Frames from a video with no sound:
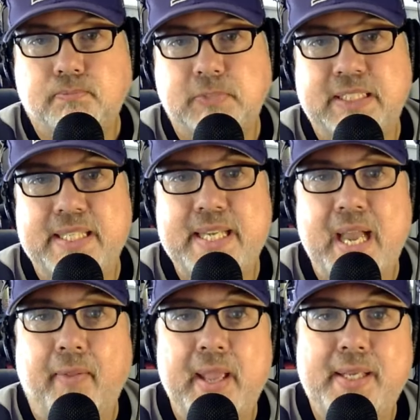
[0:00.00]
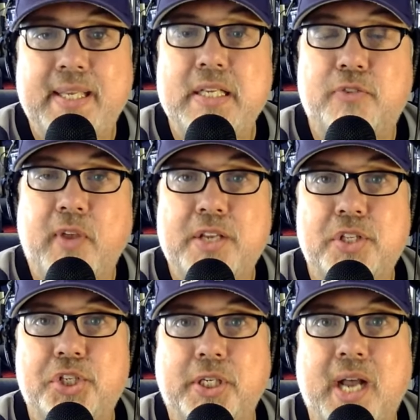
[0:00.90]
The LA Kings face
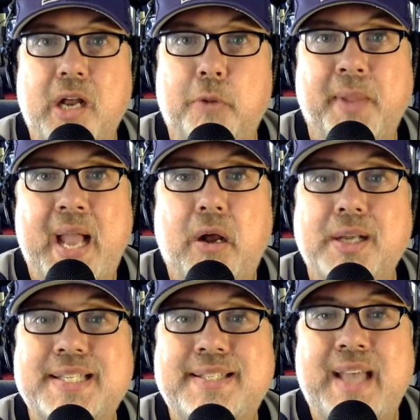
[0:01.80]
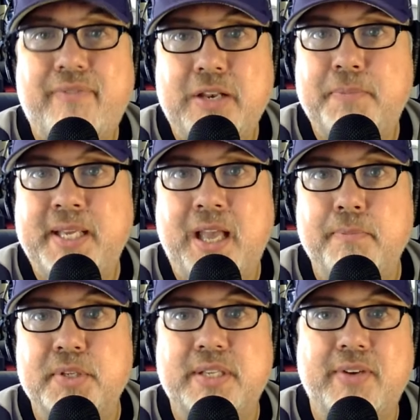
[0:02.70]
the Chicago Blackhawks 7
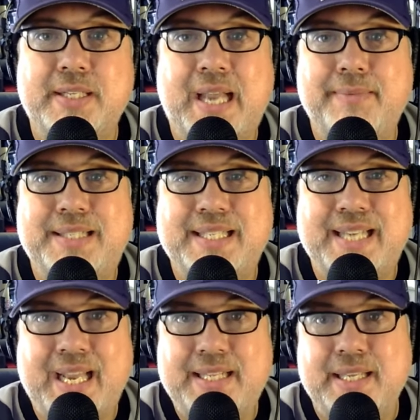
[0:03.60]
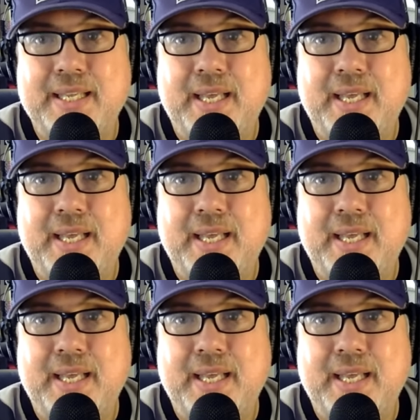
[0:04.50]
p.m. Pacific time tonight.